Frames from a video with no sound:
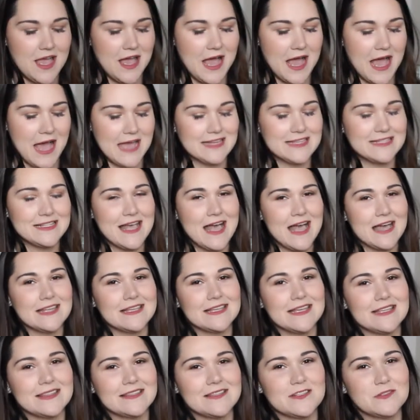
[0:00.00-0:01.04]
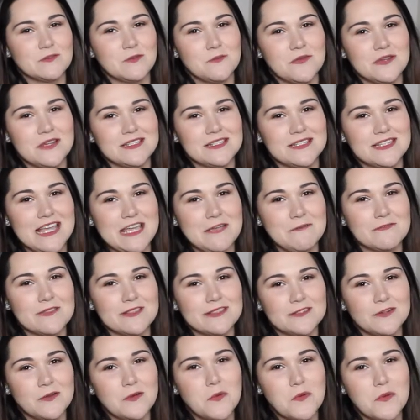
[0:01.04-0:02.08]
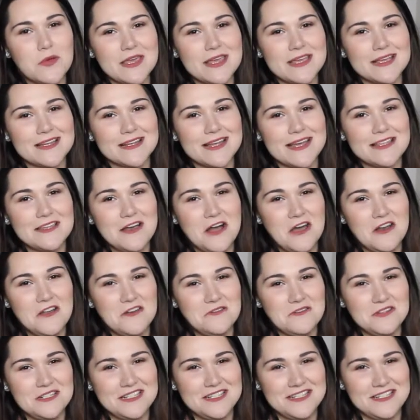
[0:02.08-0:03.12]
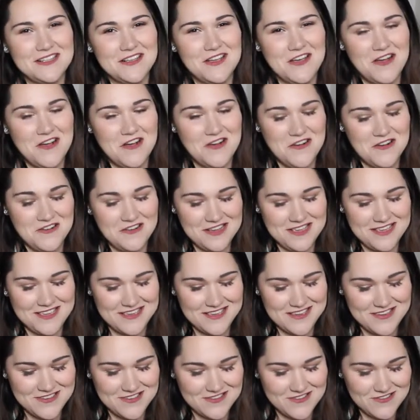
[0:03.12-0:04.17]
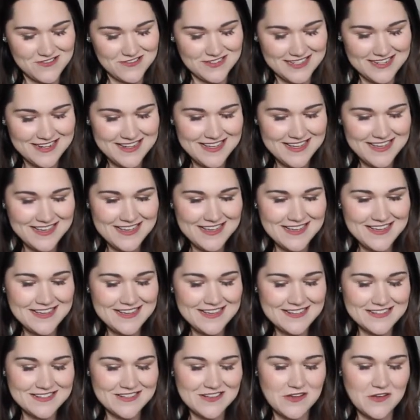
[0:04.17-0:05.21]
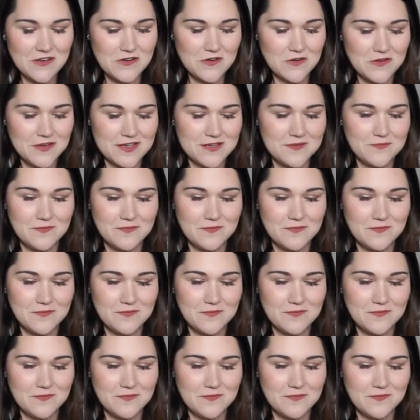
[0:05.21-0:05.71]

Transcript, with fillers: I just had to get this one because it came with a little wig, and I thought it was so cute. So